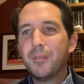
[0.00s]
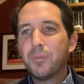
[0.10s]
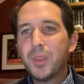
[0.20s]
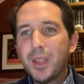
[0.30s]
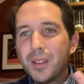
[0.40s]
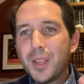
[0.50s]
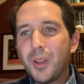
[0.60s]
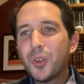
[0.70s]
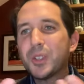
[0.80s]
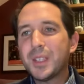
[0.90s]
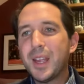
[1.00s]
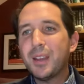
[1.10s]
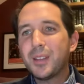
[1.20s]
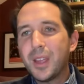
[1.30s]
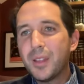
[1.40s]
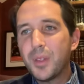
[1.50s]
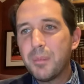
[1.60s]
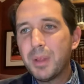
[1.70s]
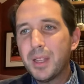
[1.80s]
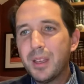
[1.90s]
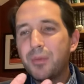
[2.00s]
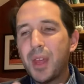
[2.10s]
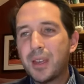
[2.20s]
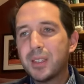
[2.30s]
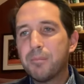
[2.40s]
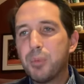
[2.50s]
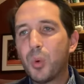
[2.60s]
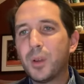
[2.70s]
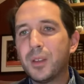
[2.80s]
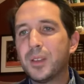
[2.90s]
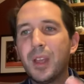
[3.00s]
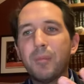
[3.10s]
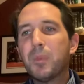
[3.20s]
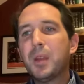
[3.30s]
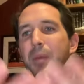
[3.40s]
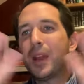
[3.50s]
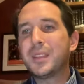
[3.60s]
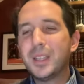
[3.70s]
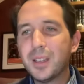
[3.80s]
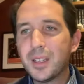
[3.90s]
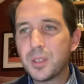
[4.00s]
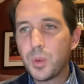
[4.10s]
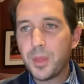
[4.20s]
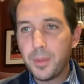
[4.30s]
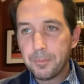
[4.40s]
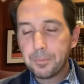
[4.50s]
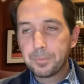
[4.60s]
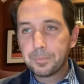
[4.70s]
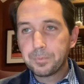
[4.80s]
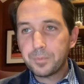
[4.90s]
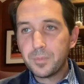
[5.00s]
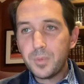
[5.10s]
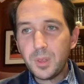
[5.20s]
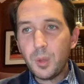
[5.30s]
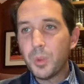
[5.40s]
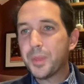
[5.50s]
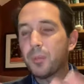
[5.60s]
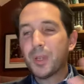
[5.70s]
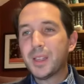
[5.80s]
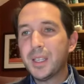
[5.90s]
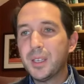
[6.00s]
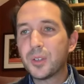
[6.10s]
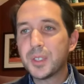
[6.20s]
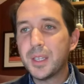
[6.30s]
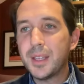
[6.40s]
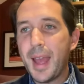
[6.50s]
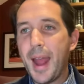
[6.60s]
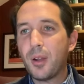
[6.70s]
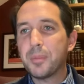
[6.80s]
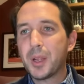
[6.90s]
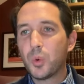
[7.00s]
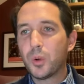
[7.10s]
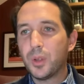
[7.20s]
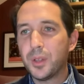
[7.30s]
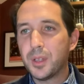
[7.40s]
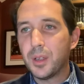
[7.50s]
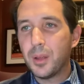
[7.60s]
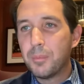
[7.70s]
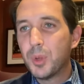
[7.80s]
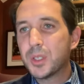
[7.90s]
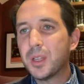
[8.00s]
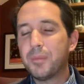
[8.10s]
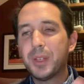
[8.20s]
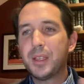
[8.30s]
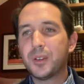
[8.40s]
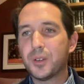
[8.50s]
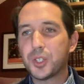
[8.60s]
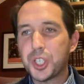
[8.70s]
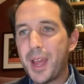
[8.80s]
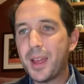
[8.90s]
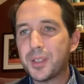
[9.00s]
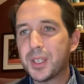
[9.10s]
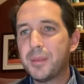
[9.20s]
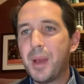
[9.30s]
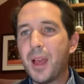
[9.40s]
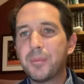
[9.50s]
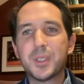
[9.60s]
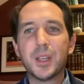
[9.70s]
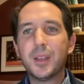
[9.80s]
They understand it. They believe that it's important. In my dealings with leaders in the Arabic world, Muslim leaders, sheikhs, imams,